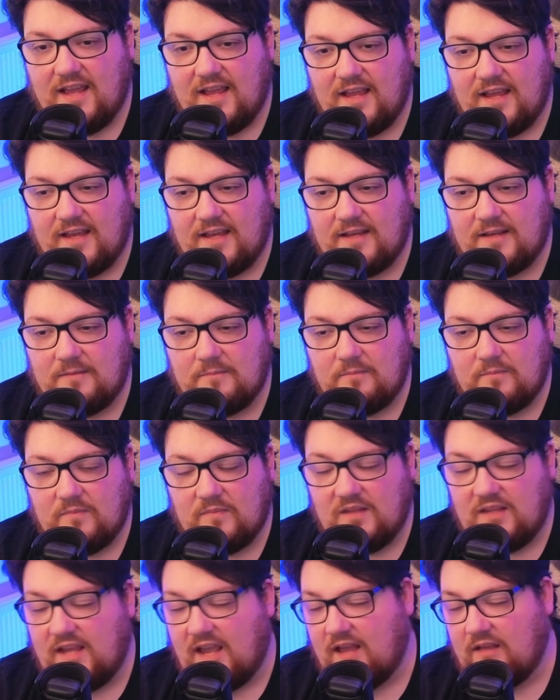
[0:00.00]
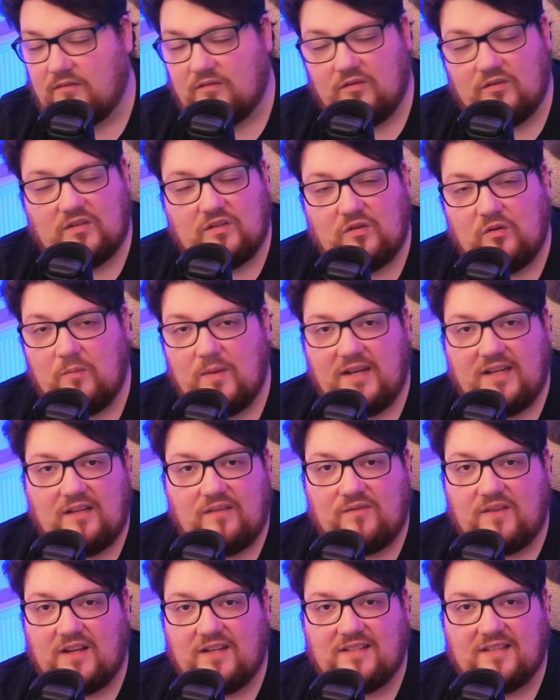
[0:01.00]
Yeah, there's so many
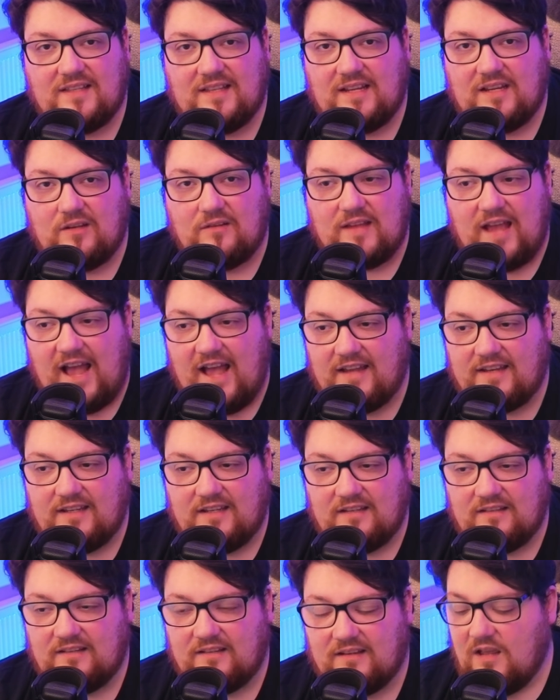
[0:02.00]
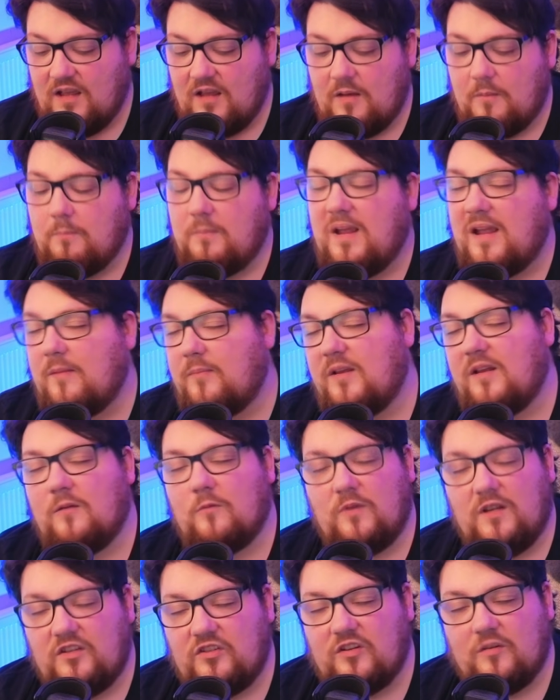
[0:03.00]
things that they could add in. Maybe
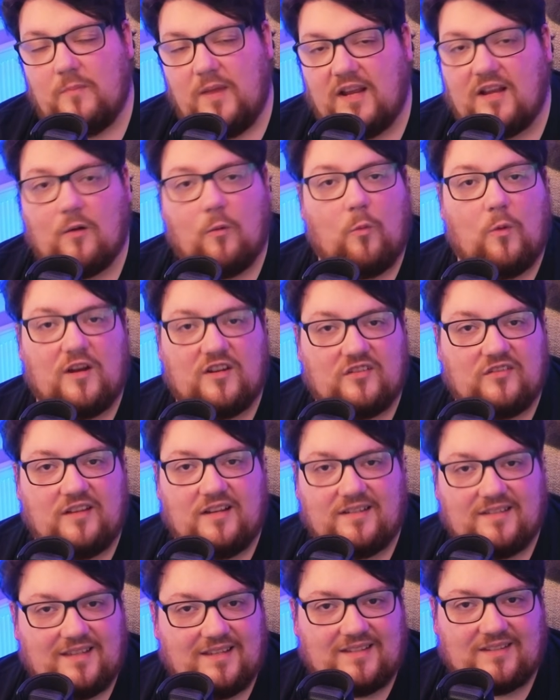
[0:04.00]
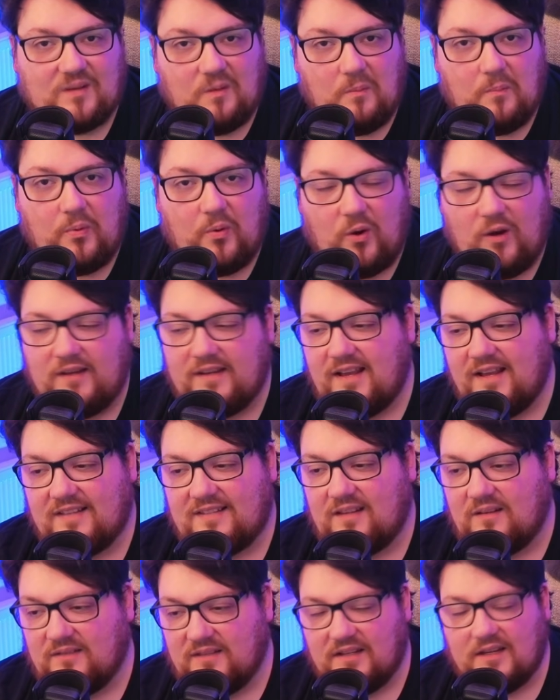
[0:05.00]
we should make a wish list at some point. That
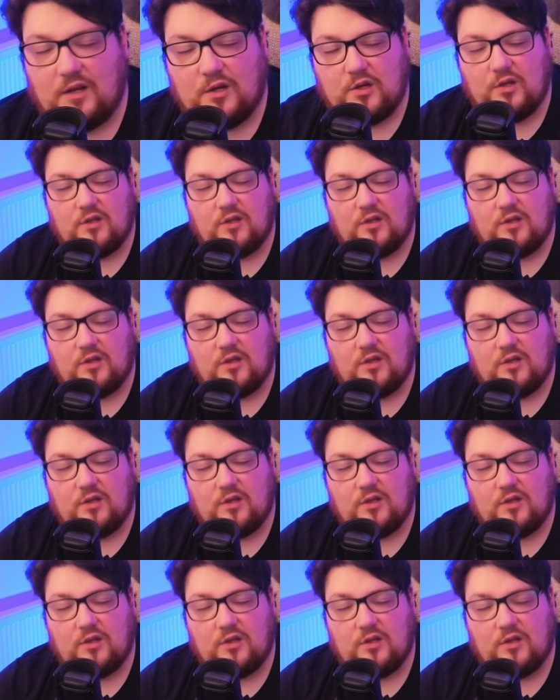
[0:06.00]
sounds like a good